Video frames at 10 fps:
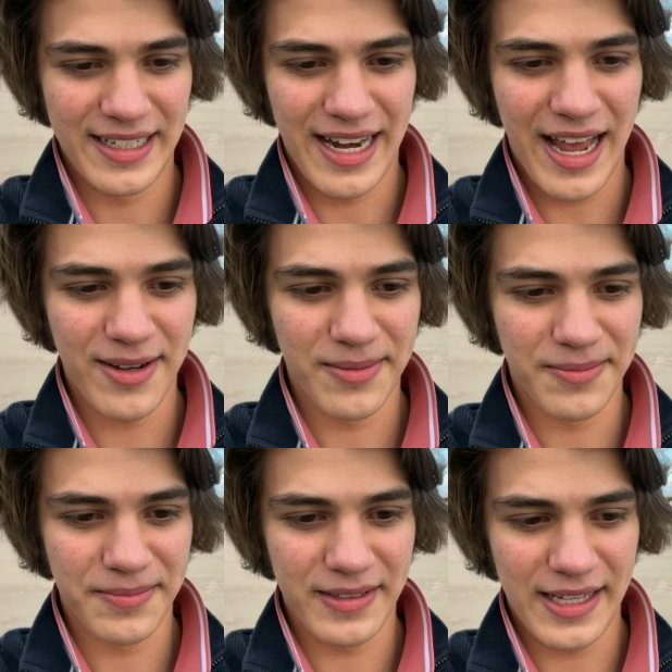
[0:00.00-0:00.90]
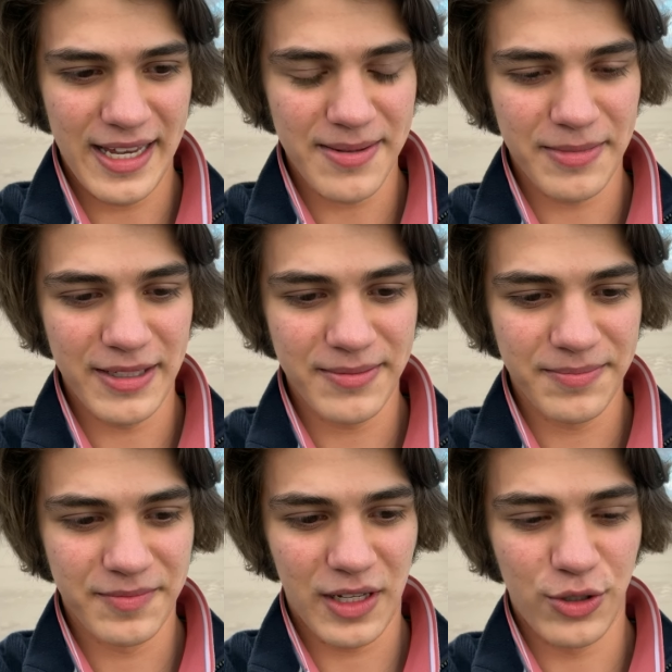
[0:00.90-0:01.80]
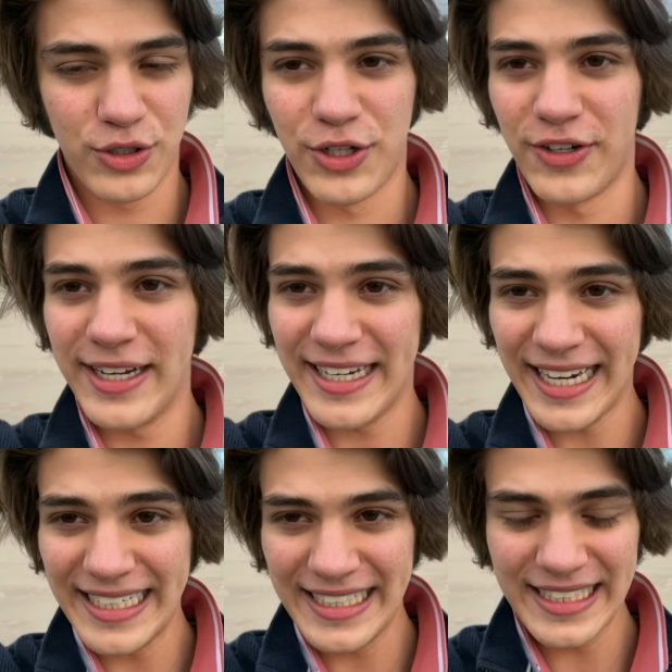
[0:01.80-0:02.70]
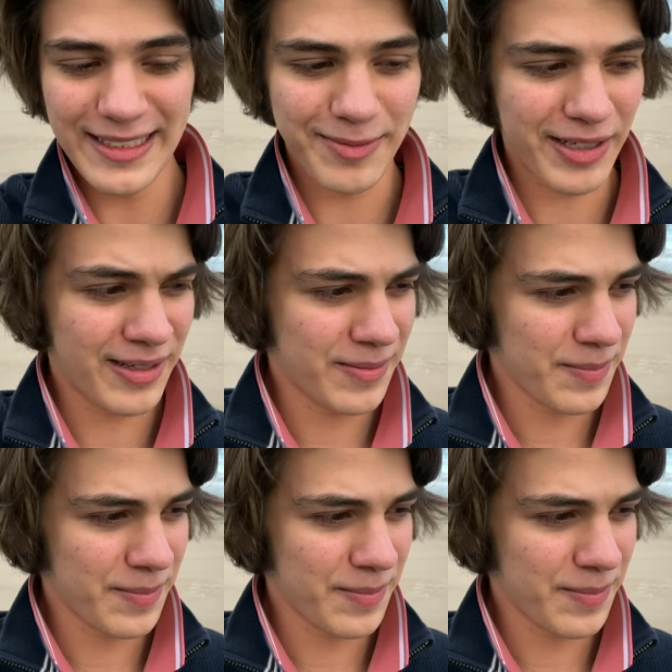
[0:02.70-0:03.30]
Now, yeah, man. Now you're turning 19, man.